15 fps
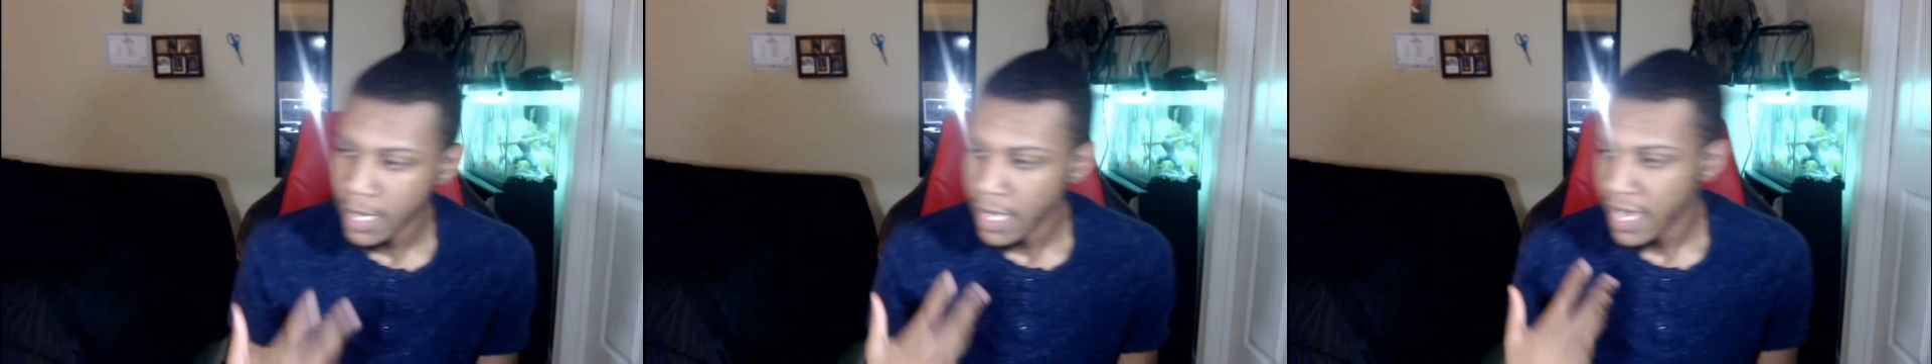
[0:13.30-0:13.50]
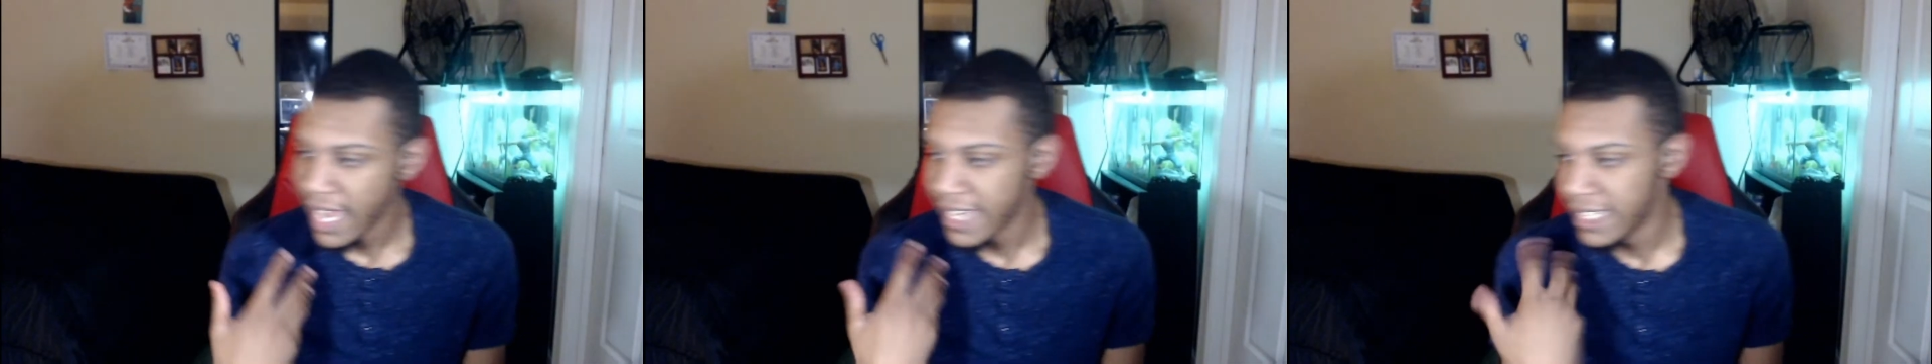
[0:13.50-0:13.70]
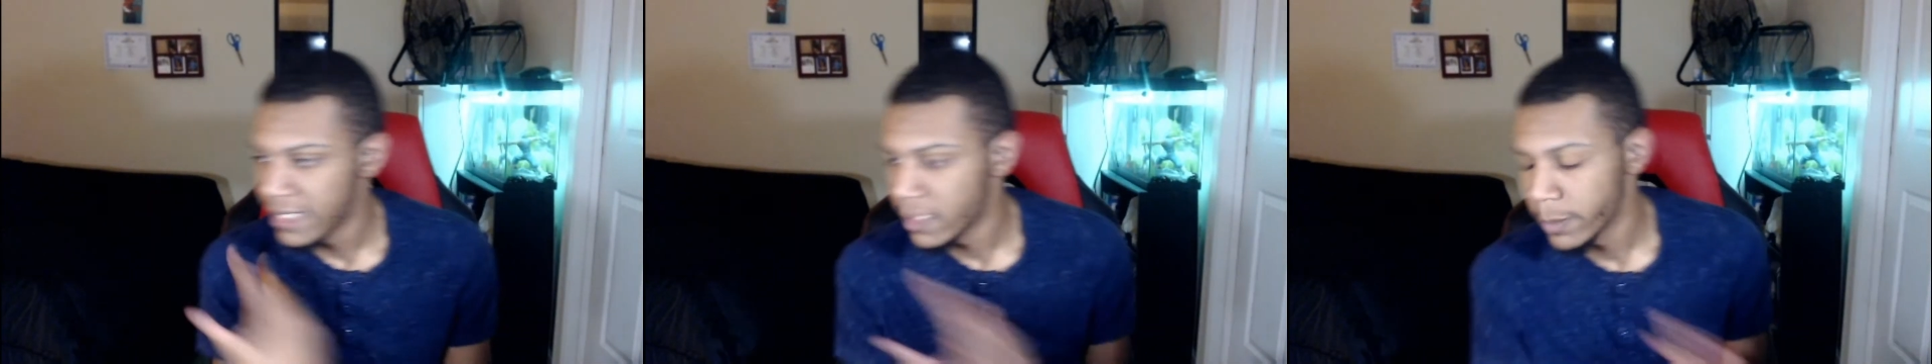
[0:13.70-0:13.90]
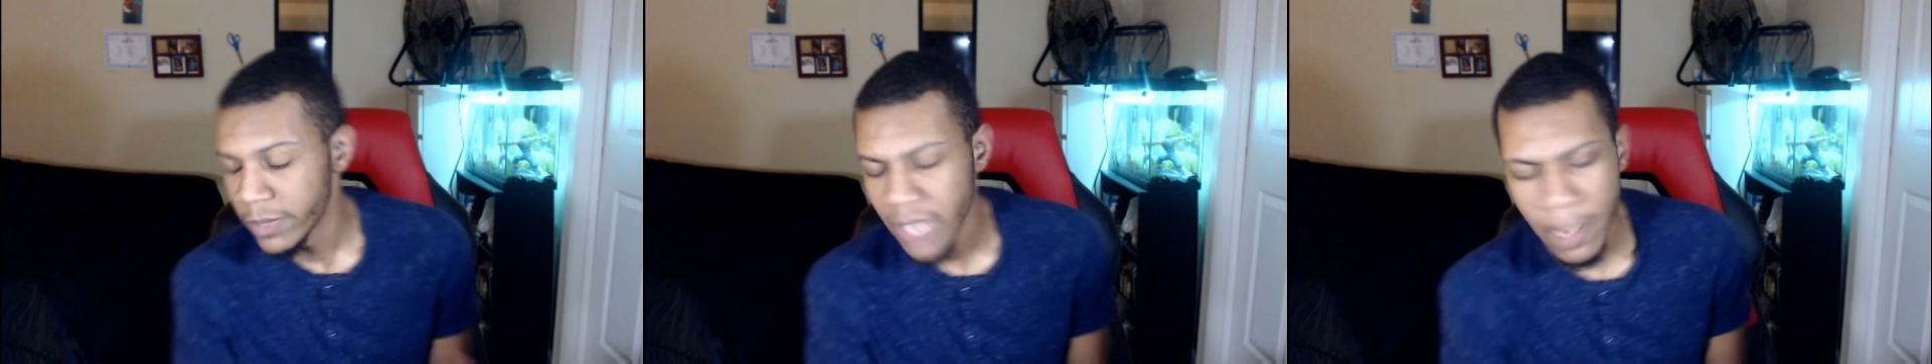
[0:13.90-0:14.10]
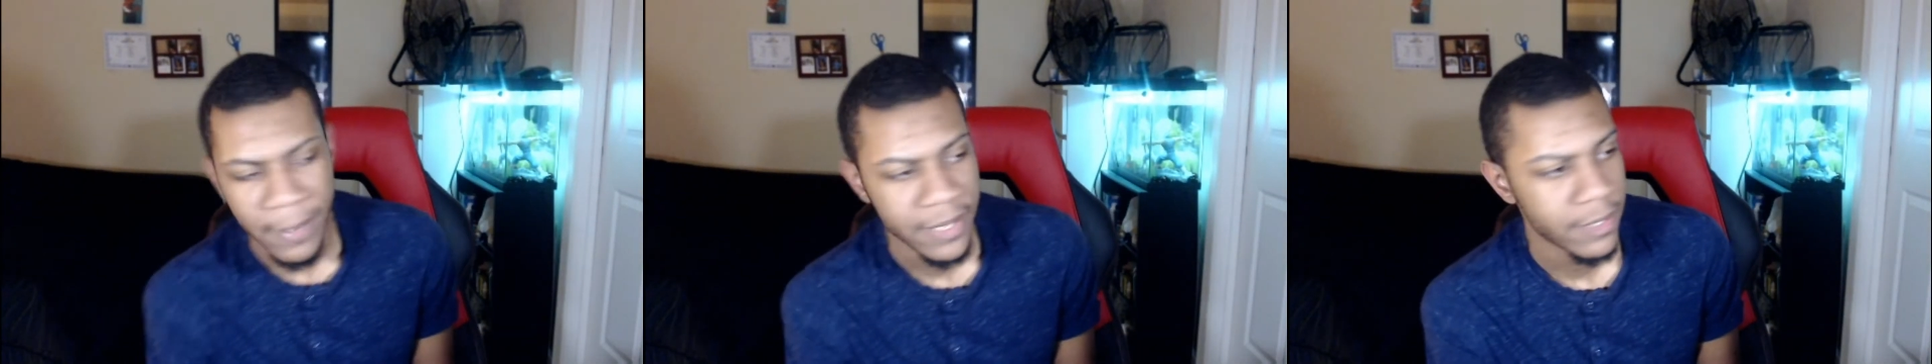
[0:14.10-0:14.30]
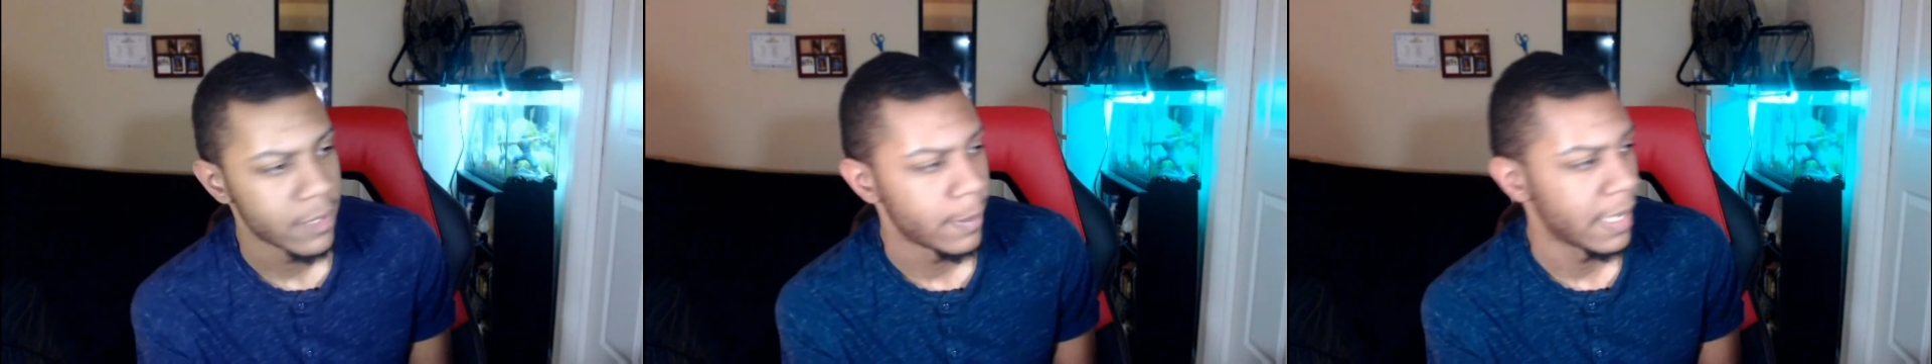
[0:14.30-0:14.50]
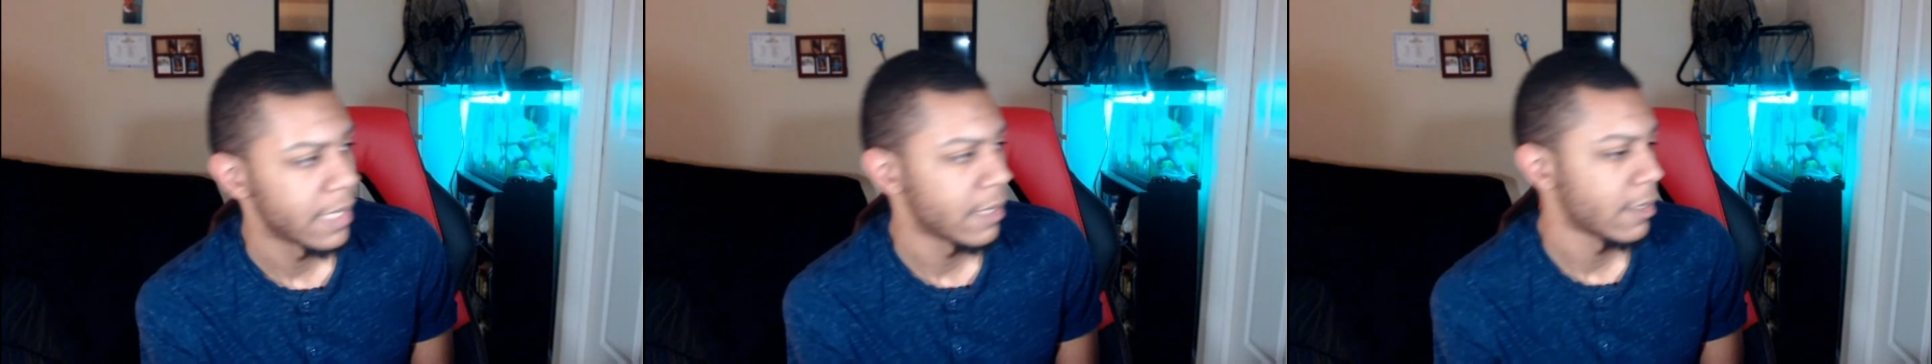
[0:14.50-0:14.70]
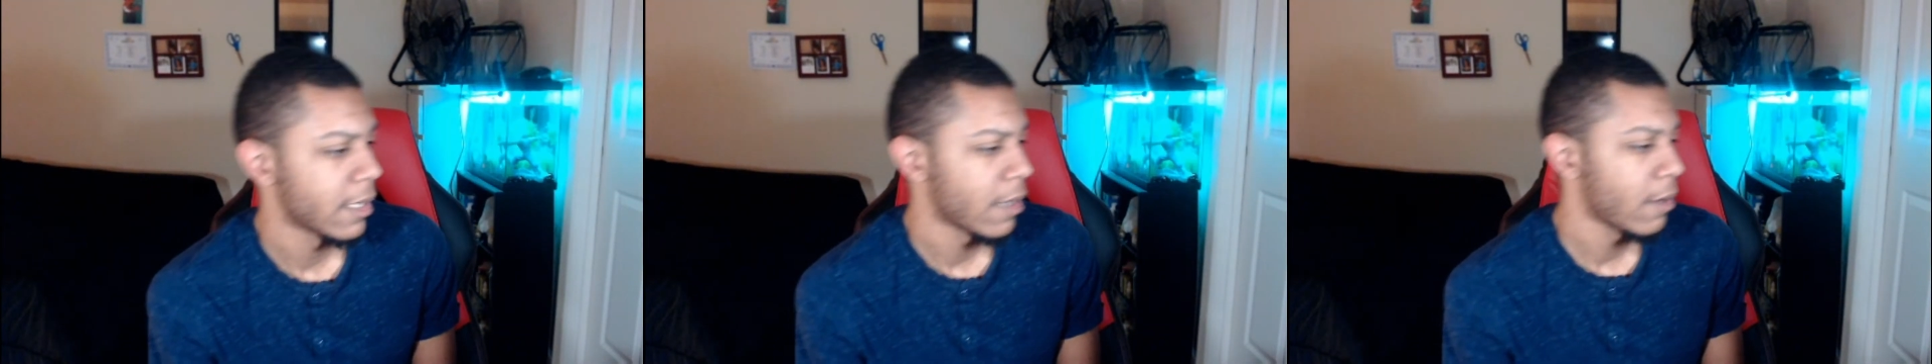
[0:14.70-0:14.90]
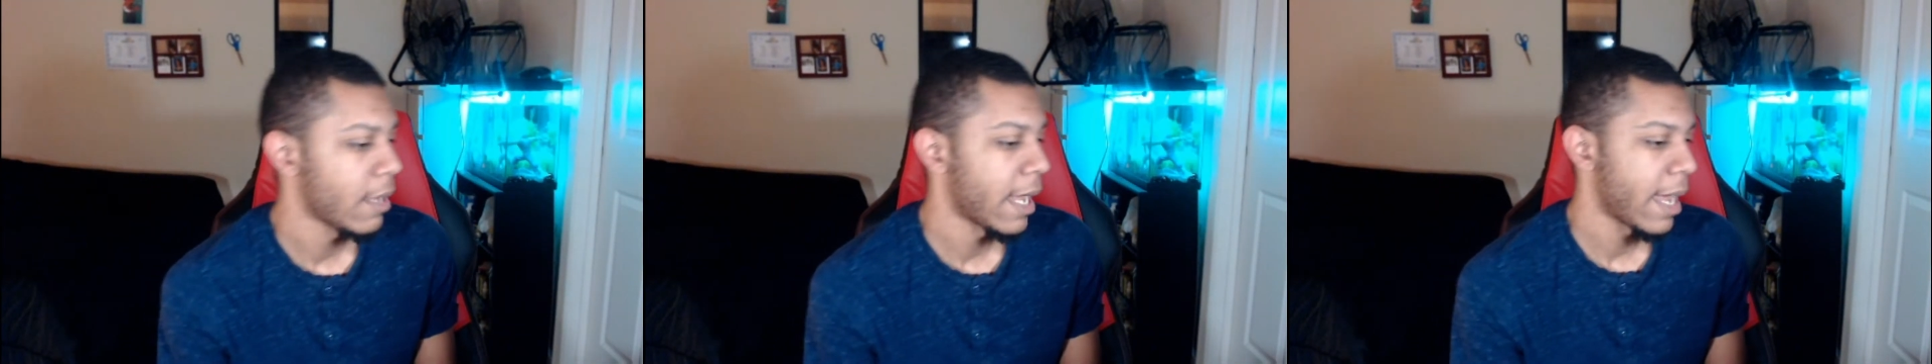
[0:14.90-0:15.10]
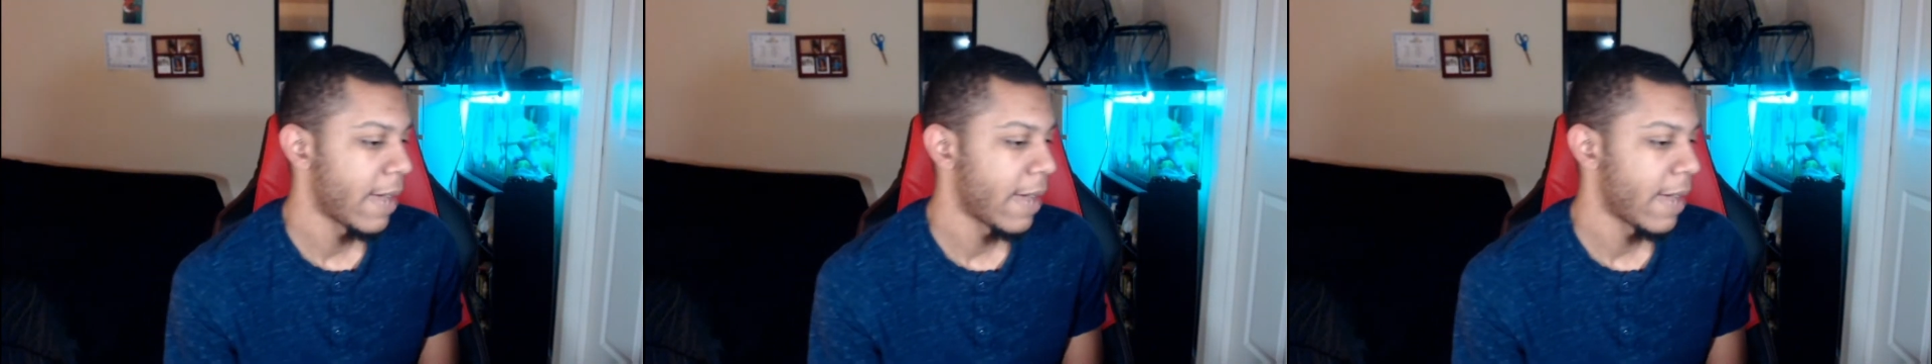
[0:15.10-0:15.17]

I did some summons because I was like, okay,